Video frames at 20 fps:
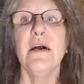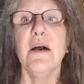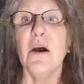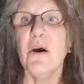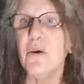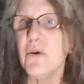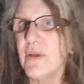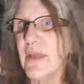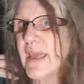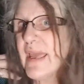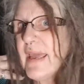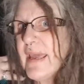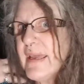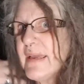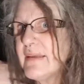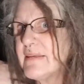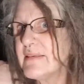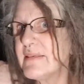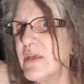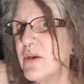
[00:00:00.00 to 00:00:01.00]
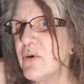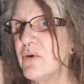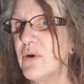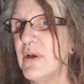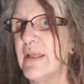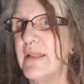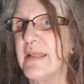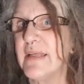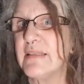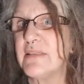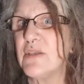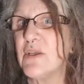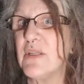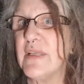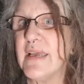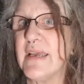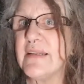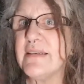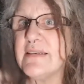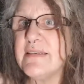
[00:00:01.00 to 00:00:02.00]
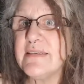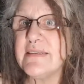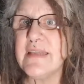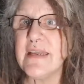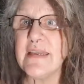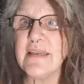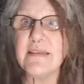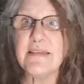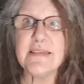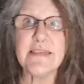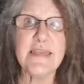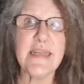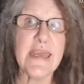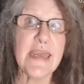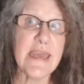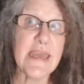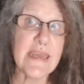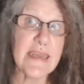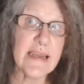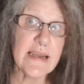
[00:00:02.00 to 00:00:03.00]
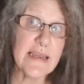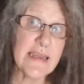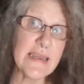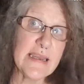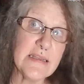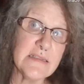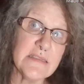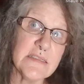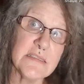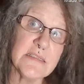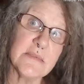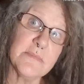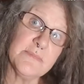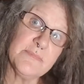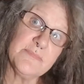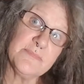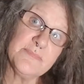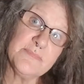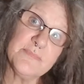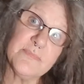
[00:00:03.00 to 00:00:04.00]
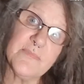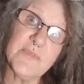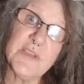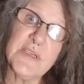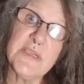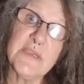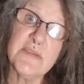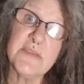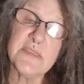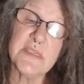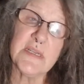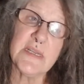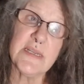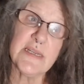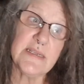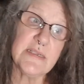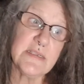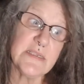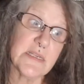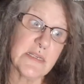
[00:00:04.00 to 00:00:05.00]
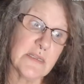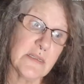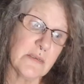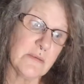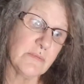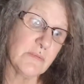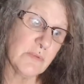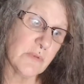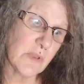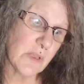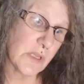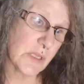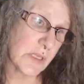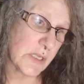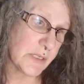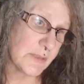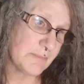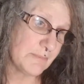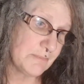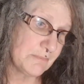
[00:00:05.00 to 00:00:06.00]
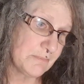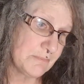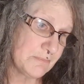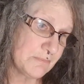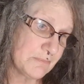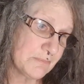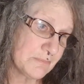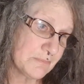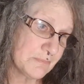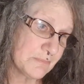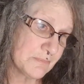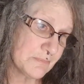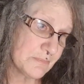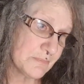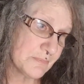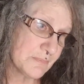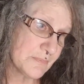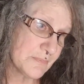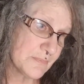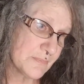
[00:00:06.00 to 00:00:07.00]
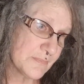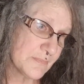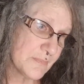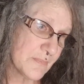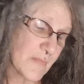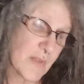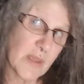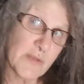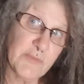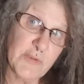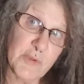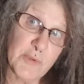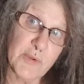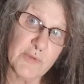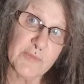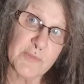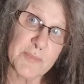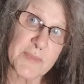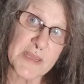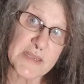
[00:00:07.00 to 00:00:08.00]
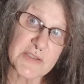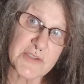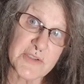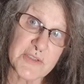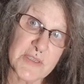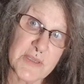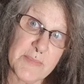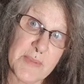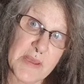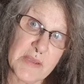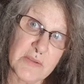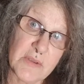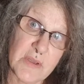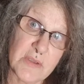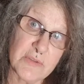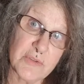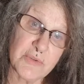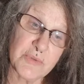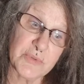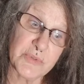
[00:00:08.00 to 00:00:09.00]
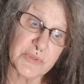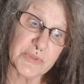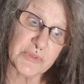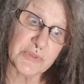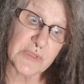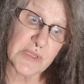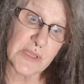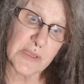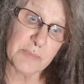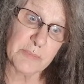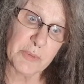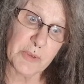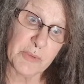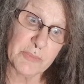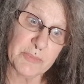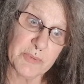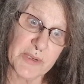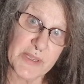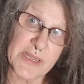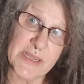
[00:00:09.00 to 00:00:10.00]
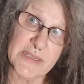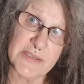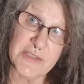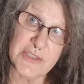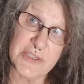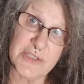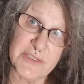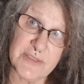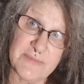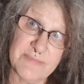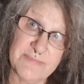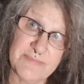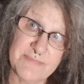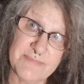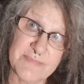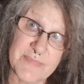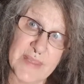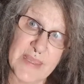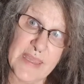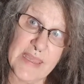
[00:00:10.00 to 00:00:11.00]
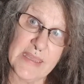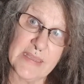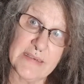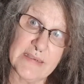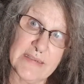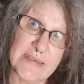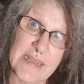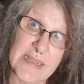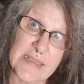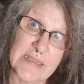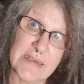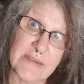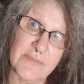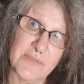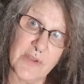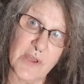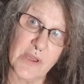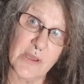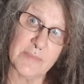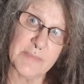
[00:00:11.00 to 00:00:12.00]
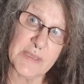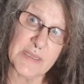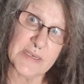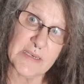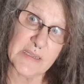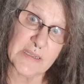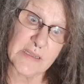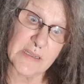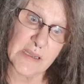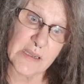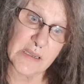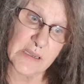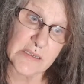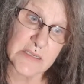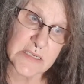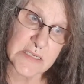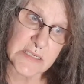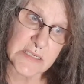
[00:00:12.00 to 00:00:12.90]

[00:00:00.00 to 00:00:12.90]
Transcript: Okay, so that's all I had to say today. I had some videos that I had done, a few of them actually, about cultural appropriation, and a negative comment I got.